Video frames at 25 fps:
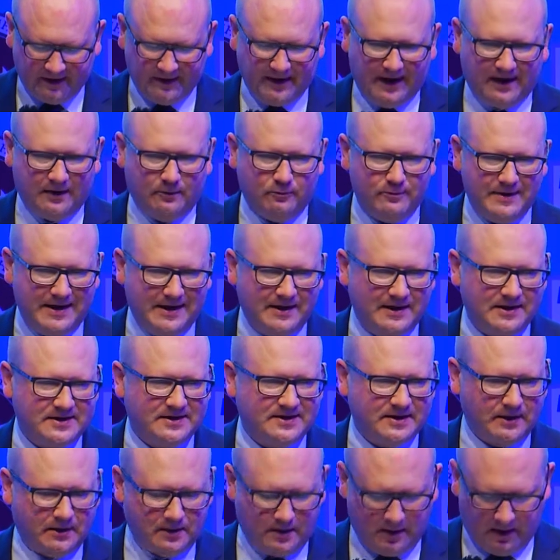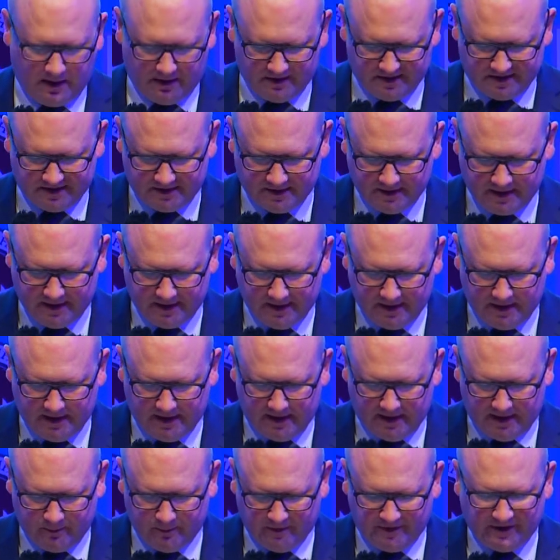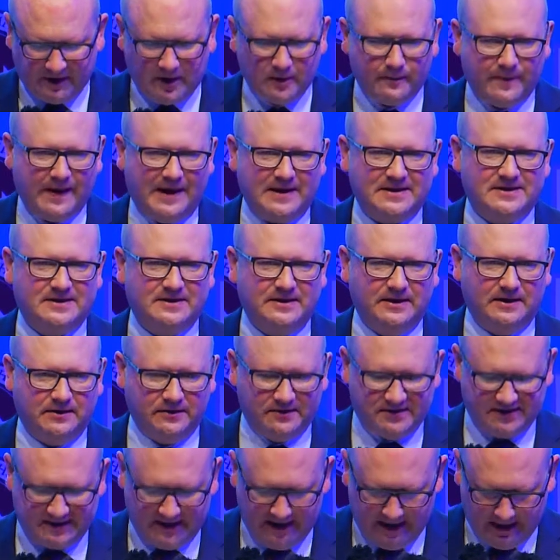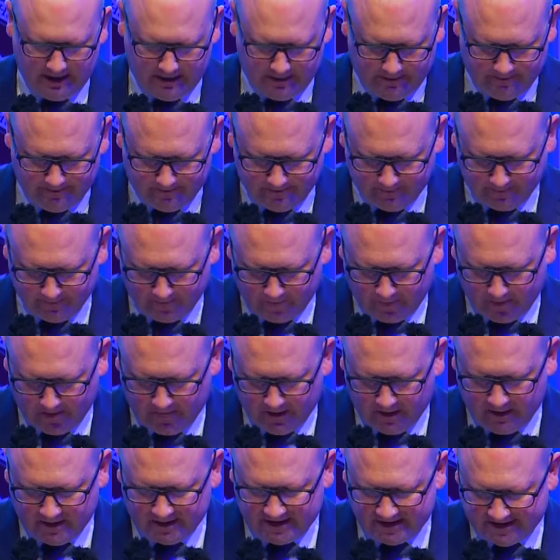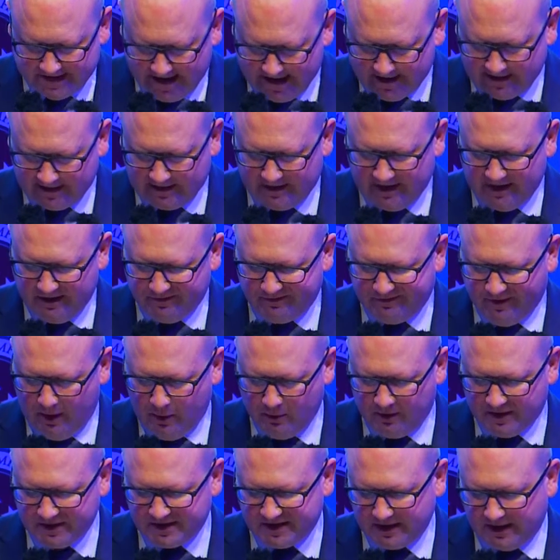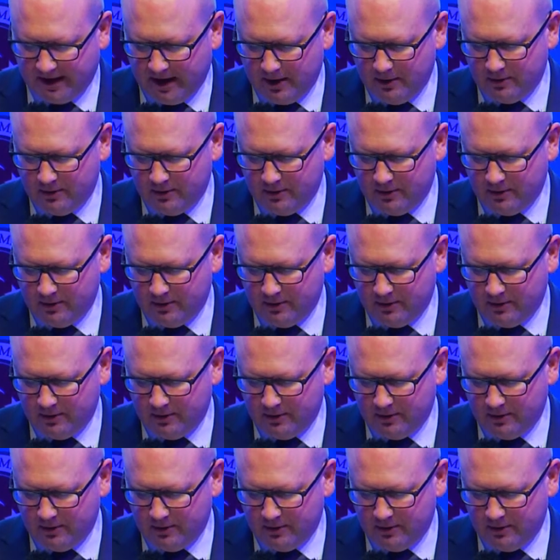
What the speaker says: at a realistic cost and with the capacity to scale. Secondly, a focus on how